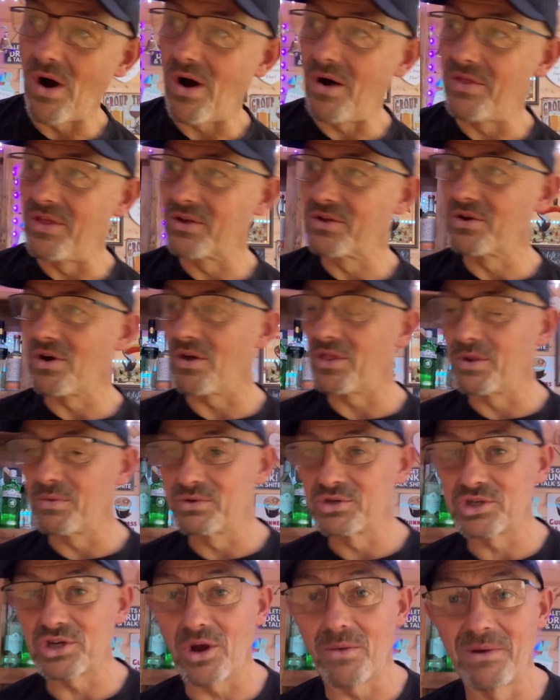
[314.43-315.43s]
the God, there were
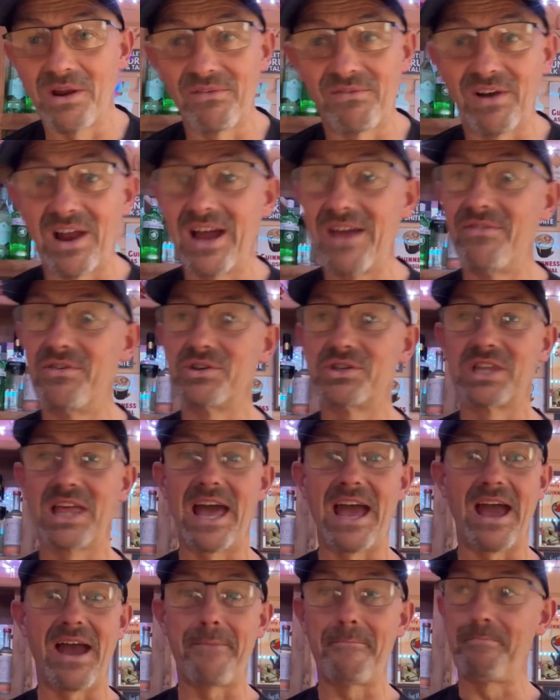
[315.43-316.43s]
so many flavours
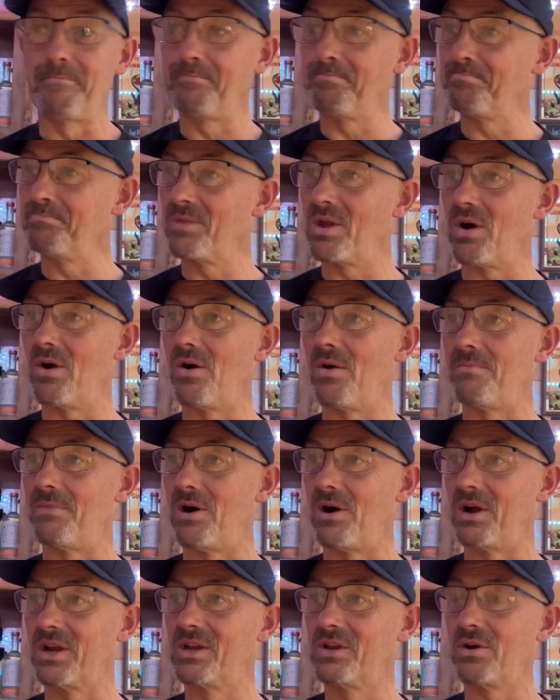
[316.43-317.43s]
there. Oh
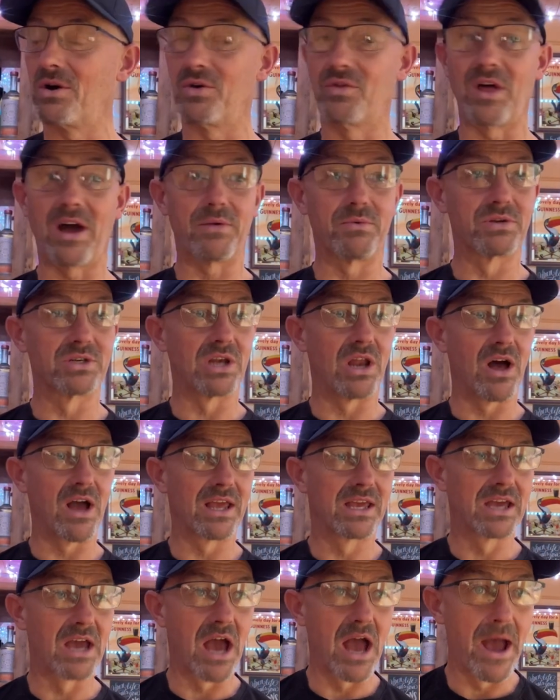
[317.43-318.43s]
my God, that was
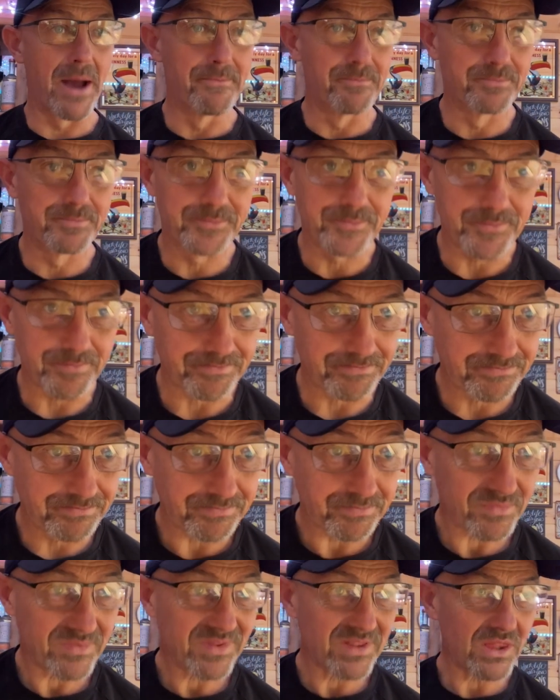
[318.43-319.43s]
like, do
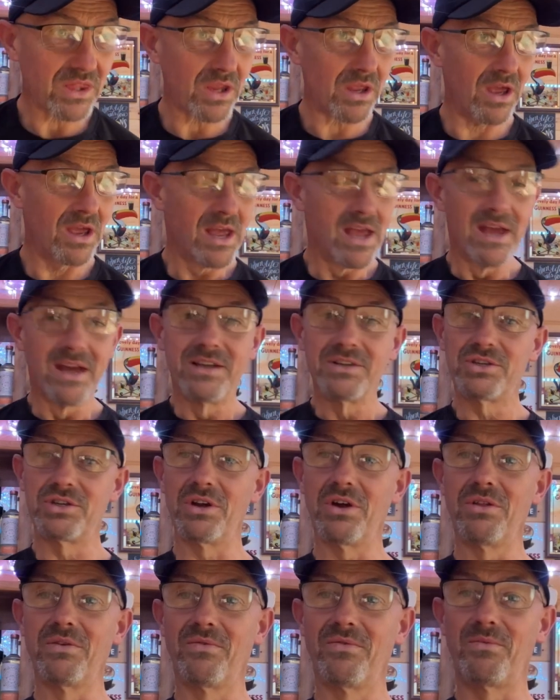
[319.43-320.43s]
you
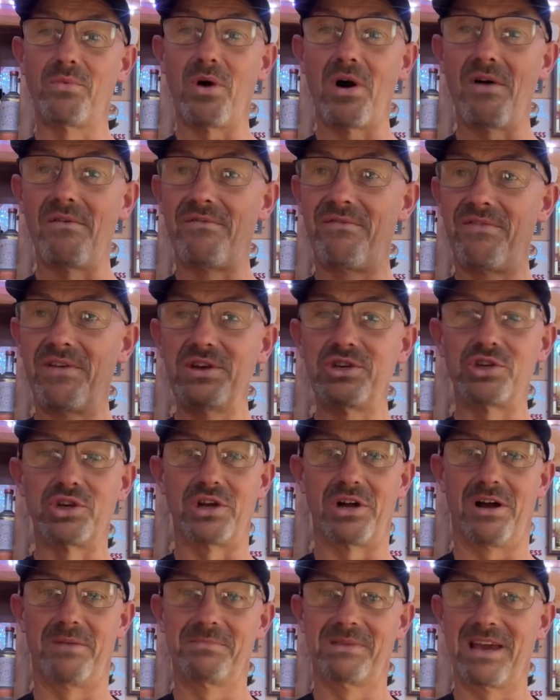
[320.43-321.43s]
know what a vision
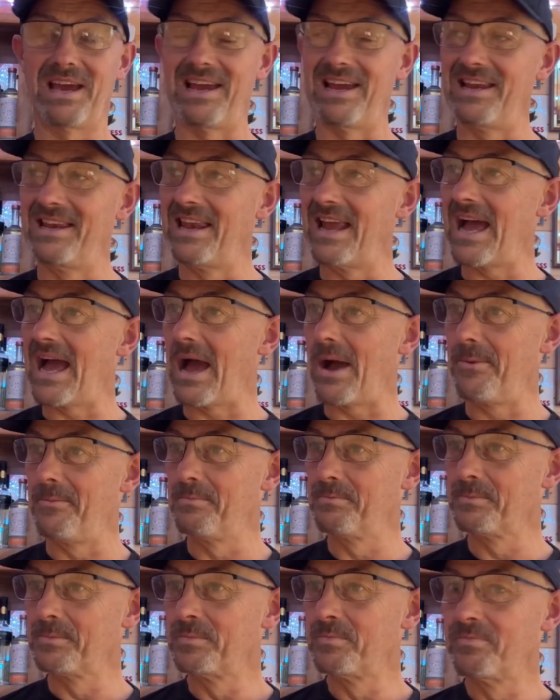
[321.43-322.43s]
I'm getting now?
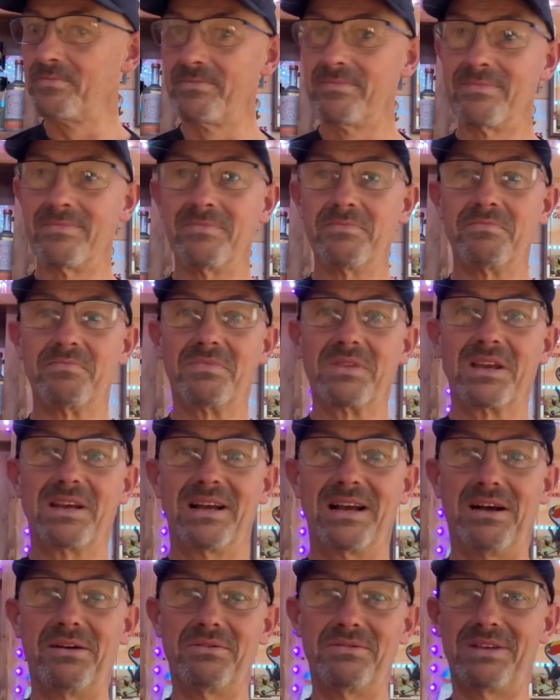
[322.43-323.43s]

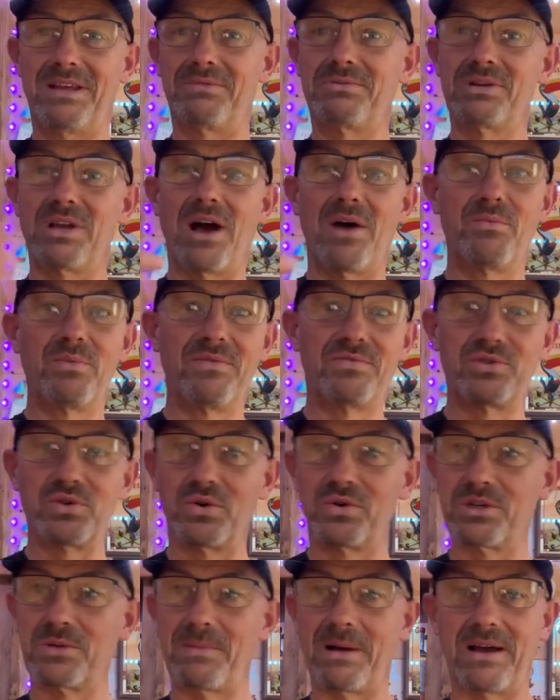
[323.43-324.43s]
That was like, and we've
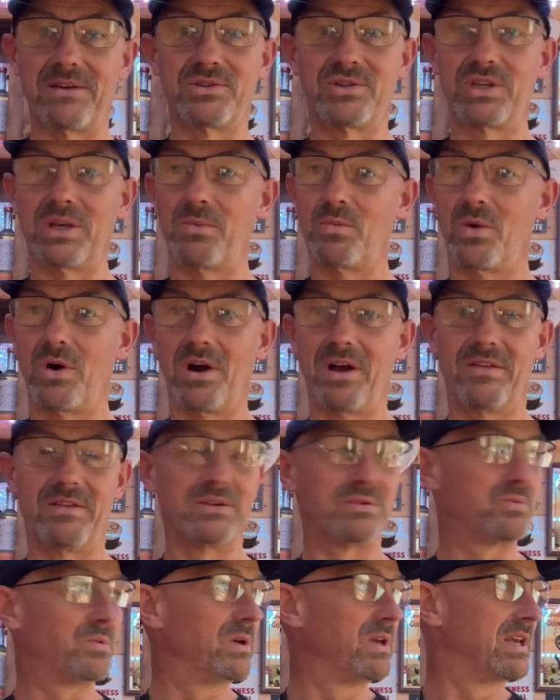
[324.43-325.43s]
talked about Zipwire
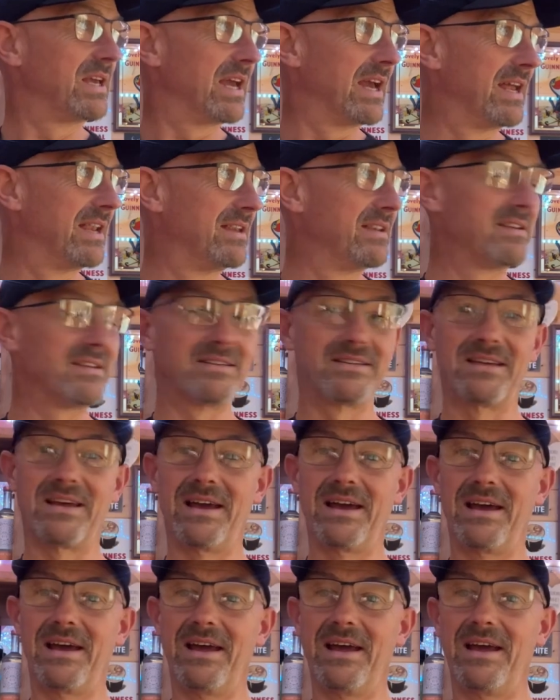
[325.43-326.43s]
this weekend.
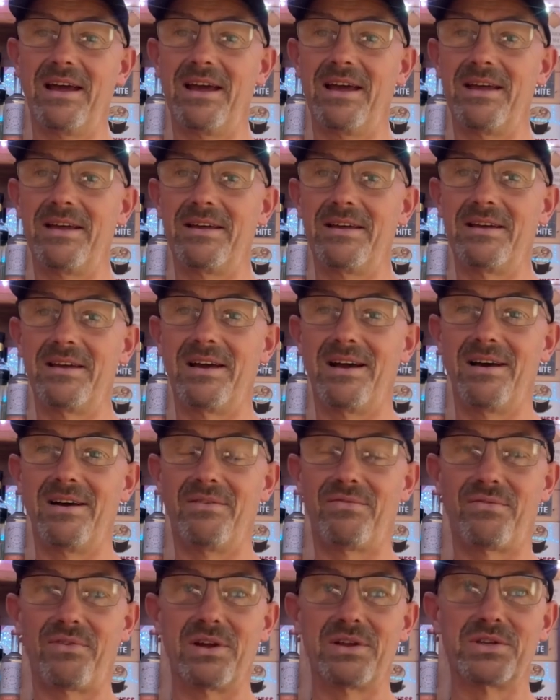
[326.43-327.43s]
Our
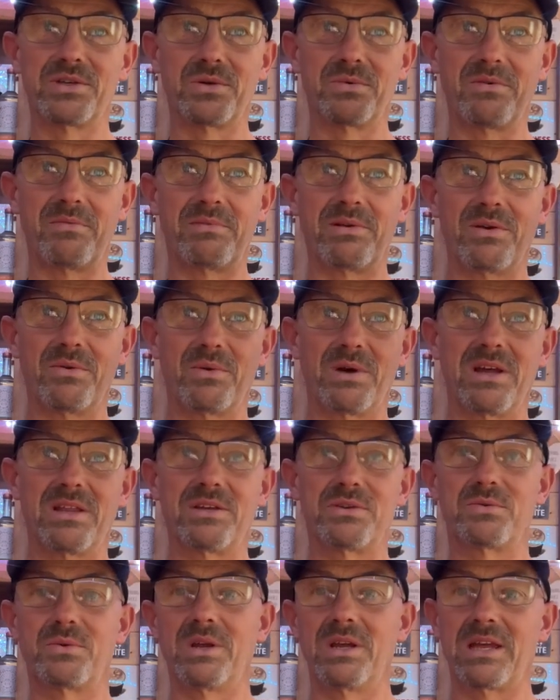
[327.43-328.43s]
friends who we've been away
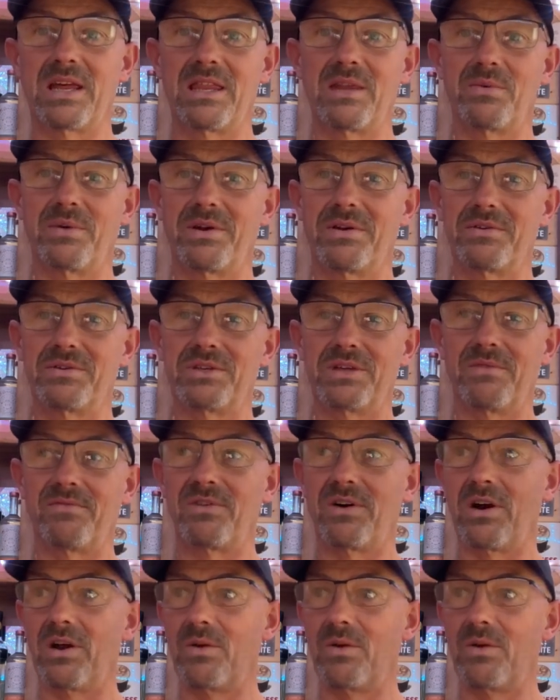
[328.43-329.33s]
this weekend, they went on a zip